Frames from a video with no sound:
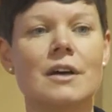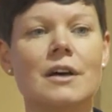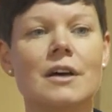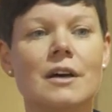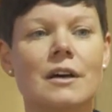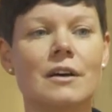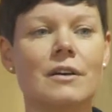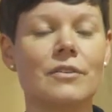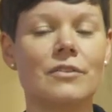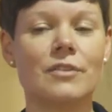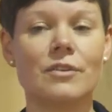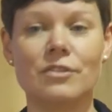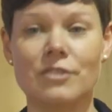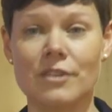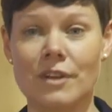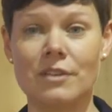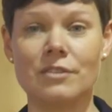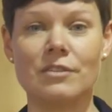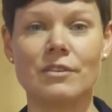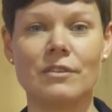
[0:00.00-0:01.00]

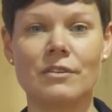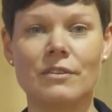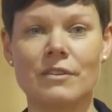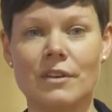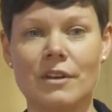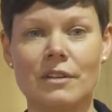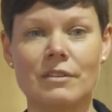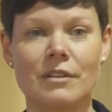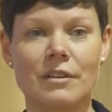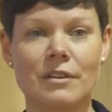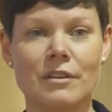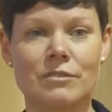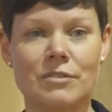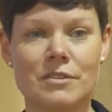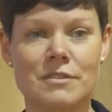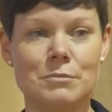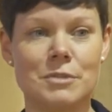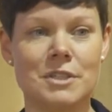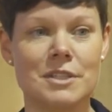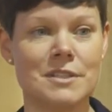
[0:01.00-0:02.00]
associations, and I think
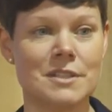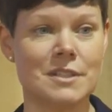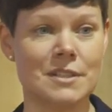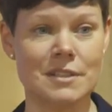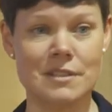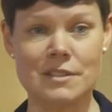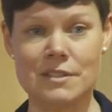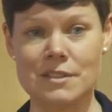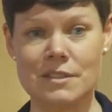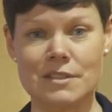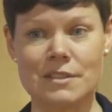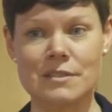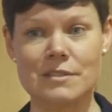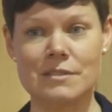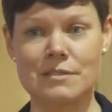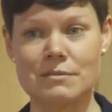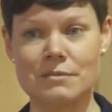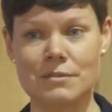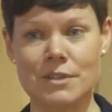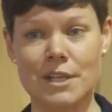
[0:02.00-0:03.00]
visibility
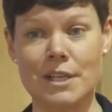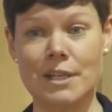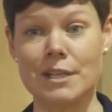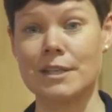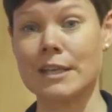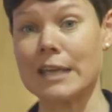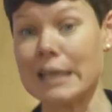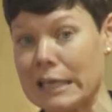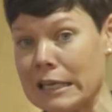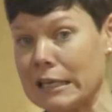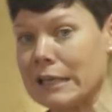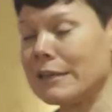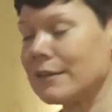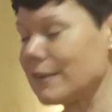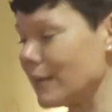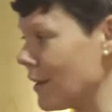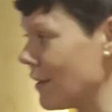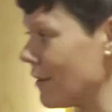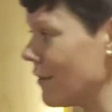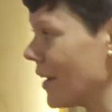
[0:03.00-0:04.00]
is really key
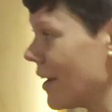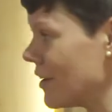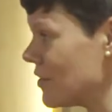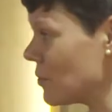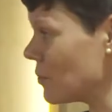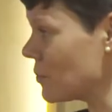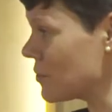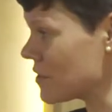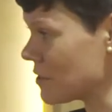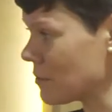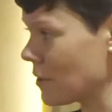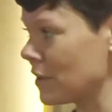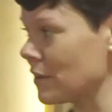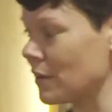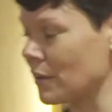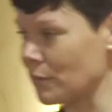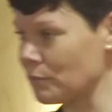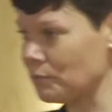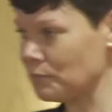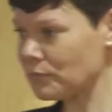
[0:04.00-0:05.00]
there, and also, I
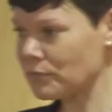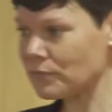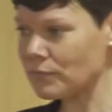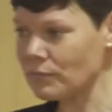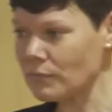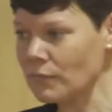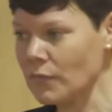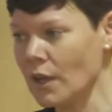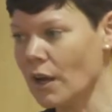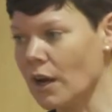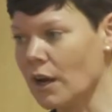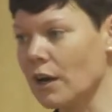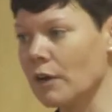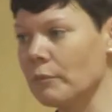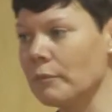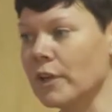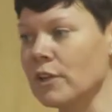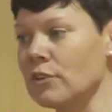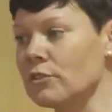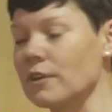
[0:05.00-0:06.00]
think,
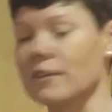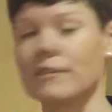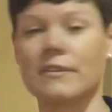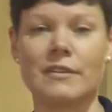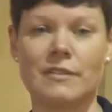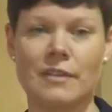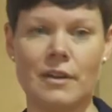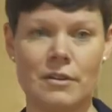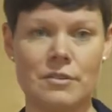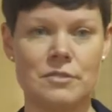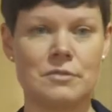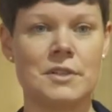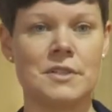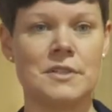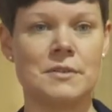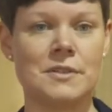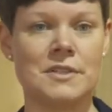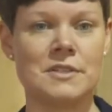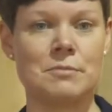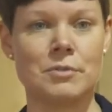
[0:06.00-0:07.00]
interesting territory
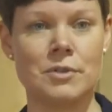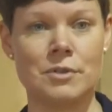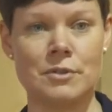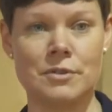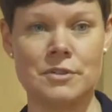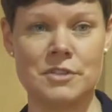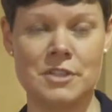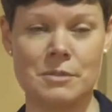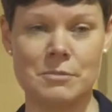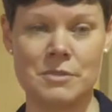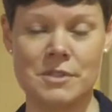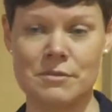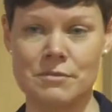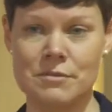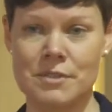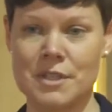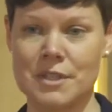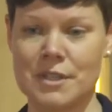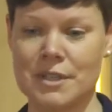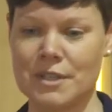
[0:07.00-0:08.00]
to explore in terms
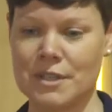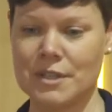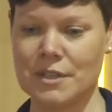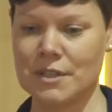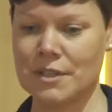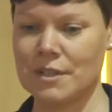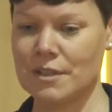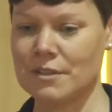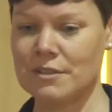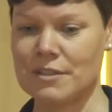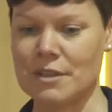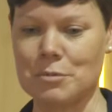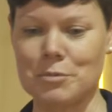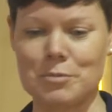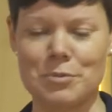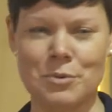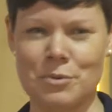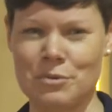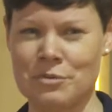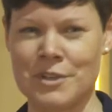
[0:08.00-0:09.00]
of double
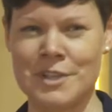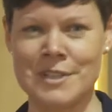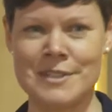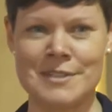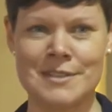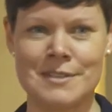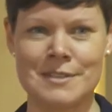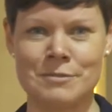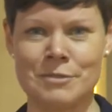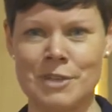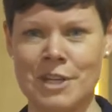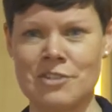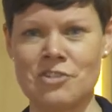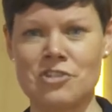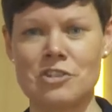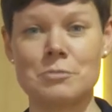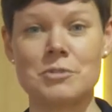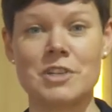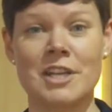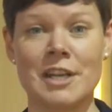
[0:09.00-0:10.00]
portraits,
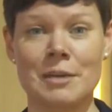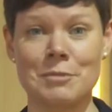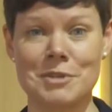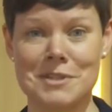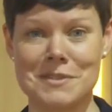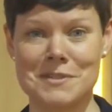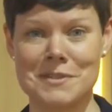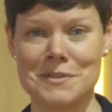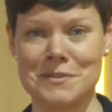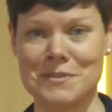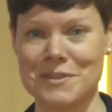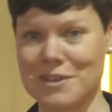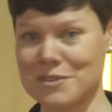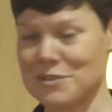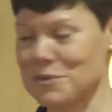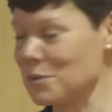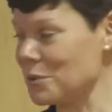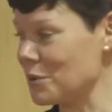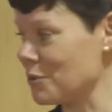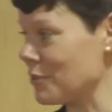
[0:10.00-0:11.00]
relationship dynamics,
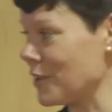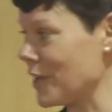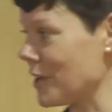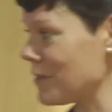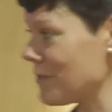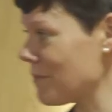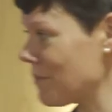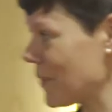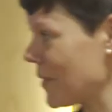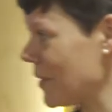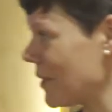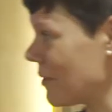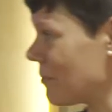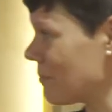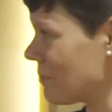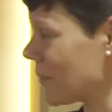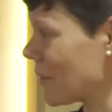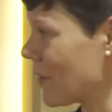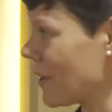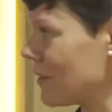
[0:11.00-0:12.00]
and all of that
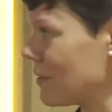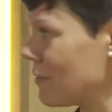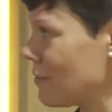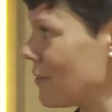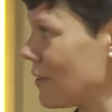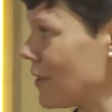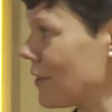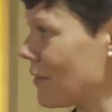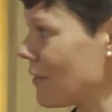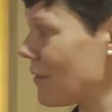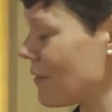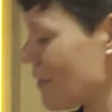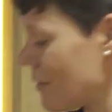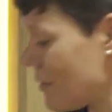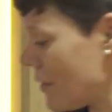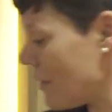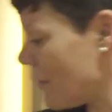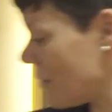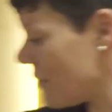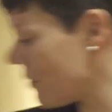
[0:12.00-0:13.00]
kind of thing. So
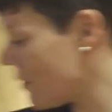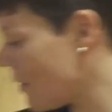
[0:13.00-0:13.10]
these